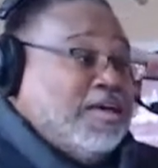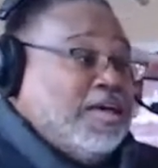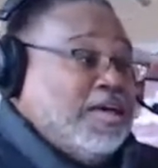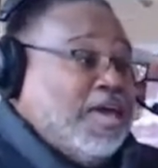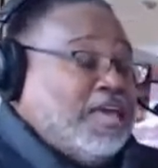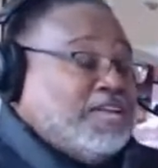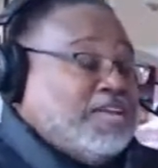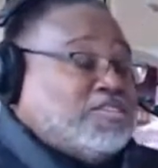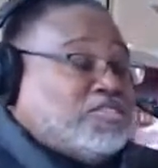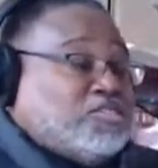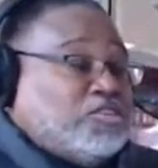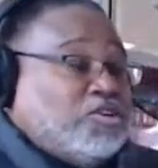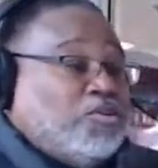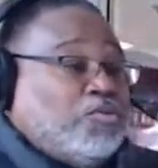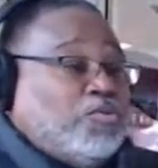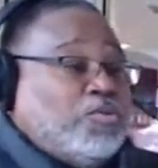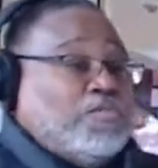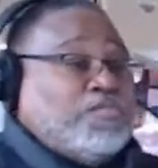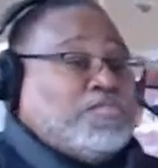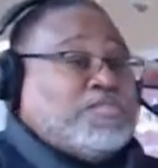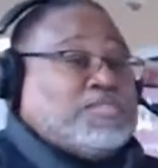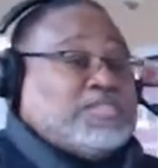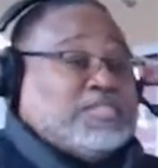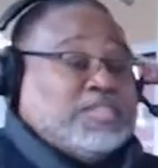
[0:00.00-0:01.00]
And so
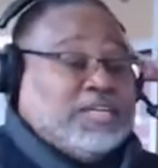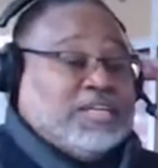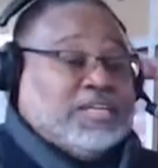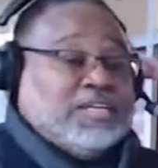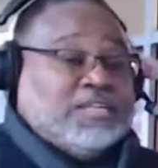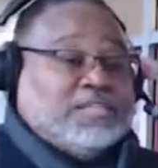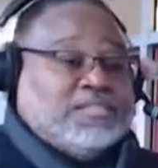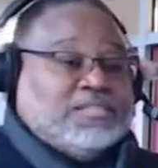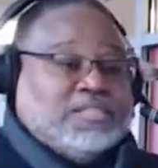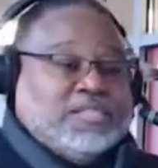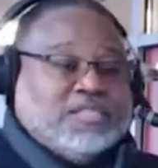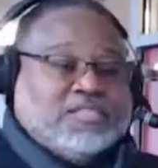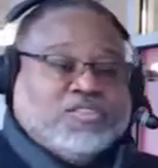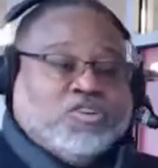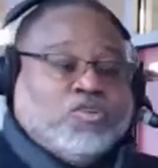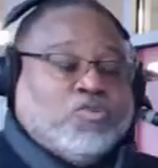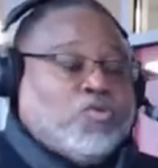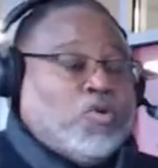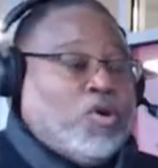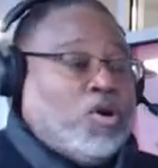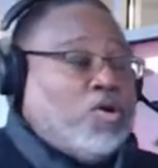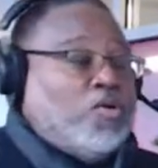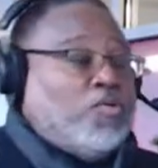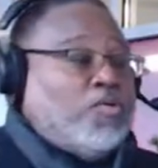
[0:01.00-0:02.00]
we've seen it just
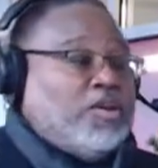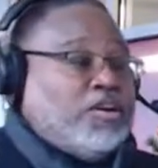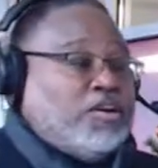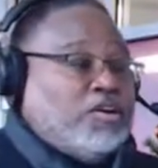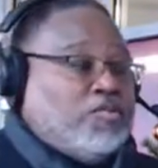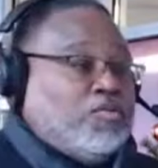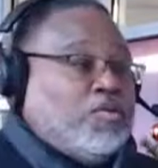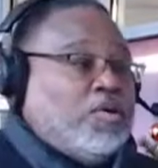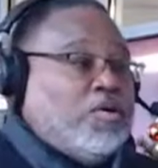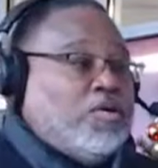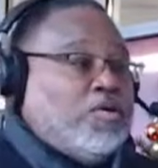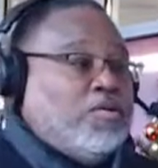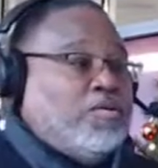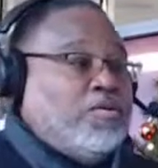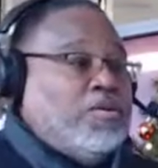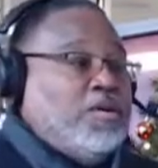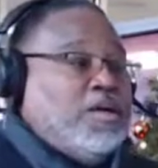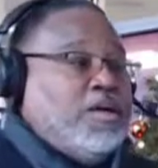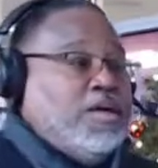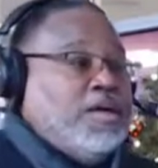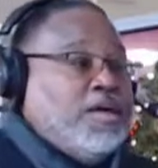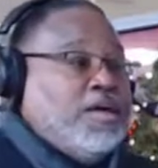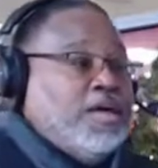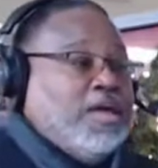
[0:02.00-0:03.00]
grow and grow.
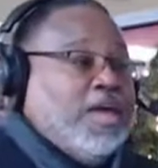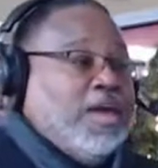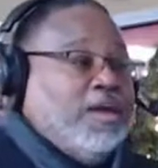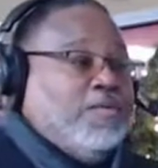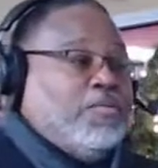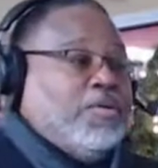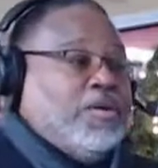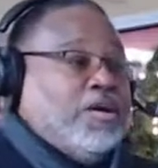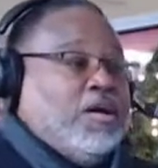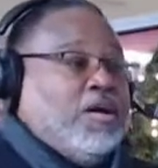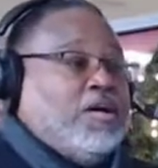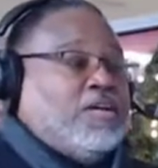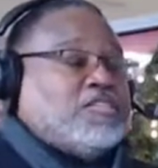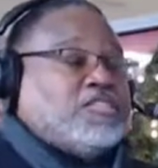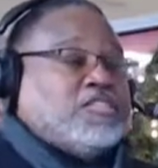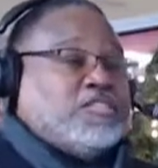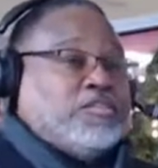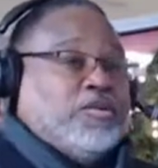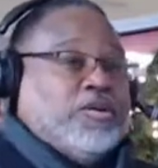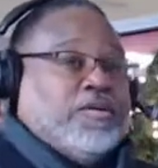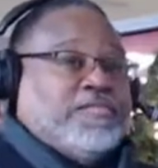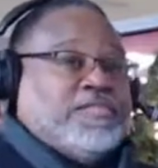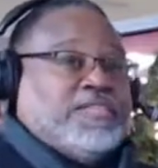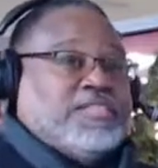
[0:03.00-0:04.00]
And we
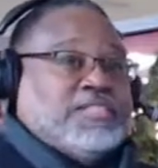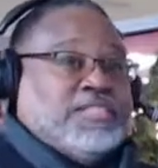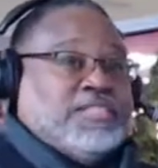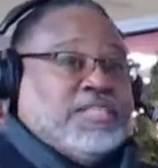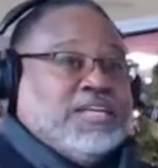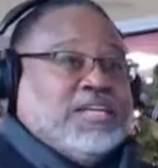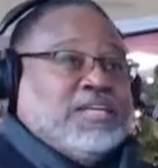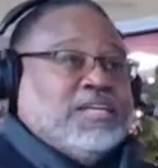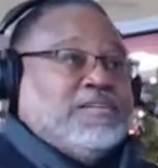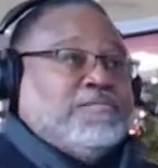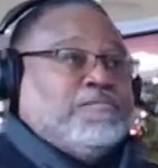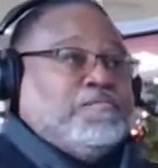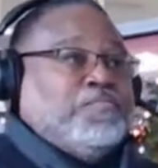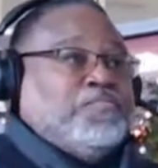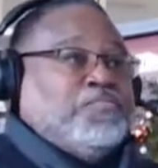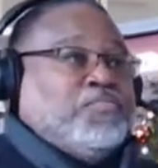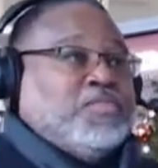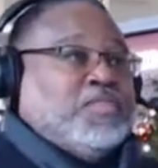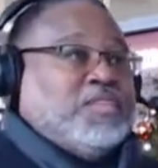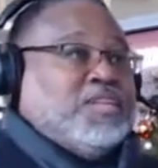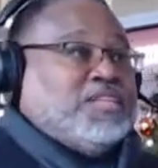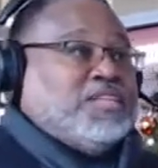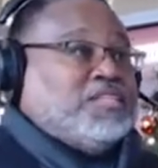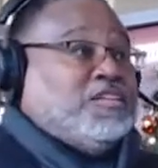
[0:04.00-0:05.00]
also have seen
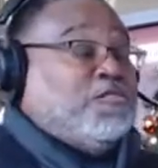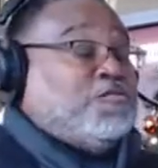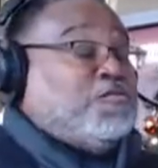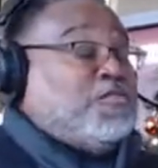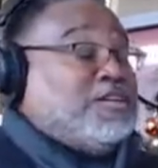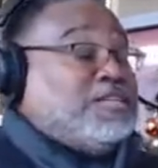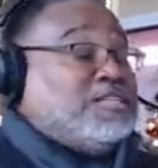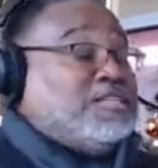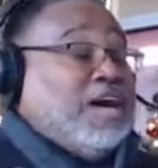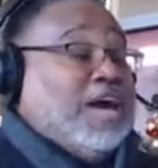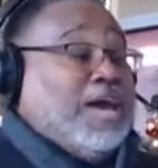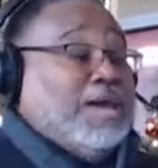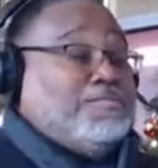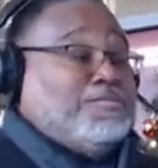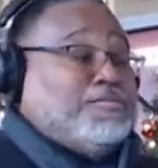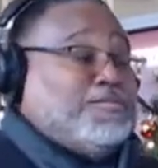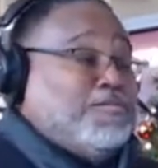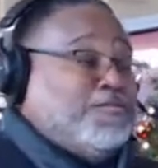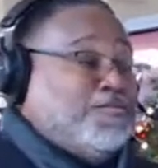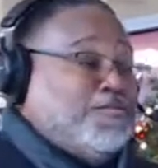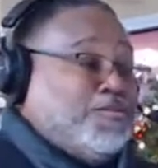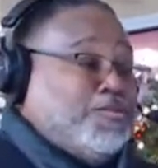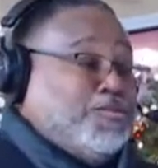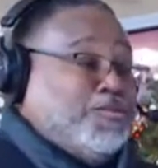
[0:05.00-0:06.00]
the different types
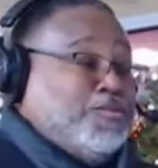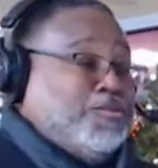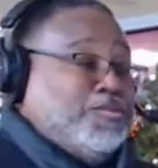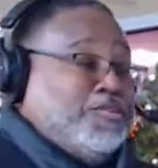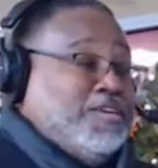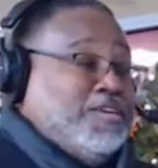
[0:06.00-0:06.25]
of food.